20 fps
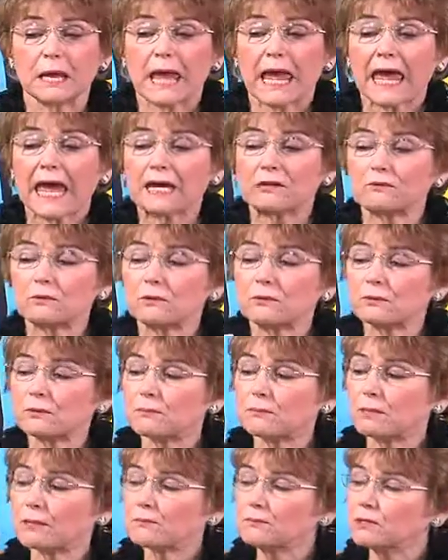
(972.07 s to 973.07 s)
And we
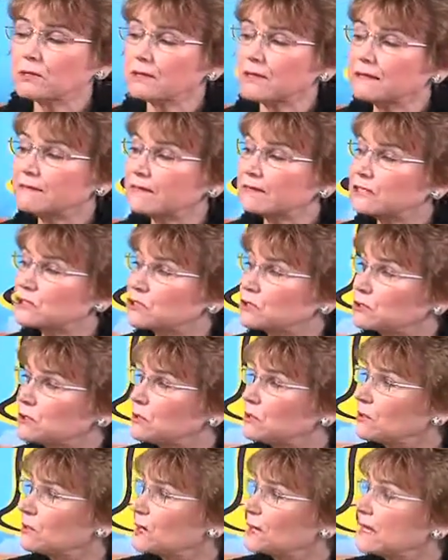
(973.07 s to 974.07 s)
remember in the
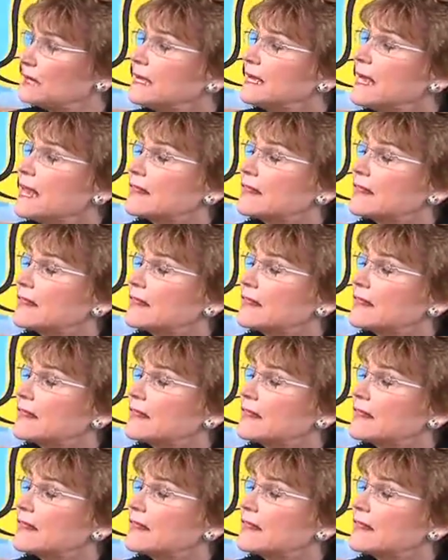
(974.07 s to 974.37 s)
story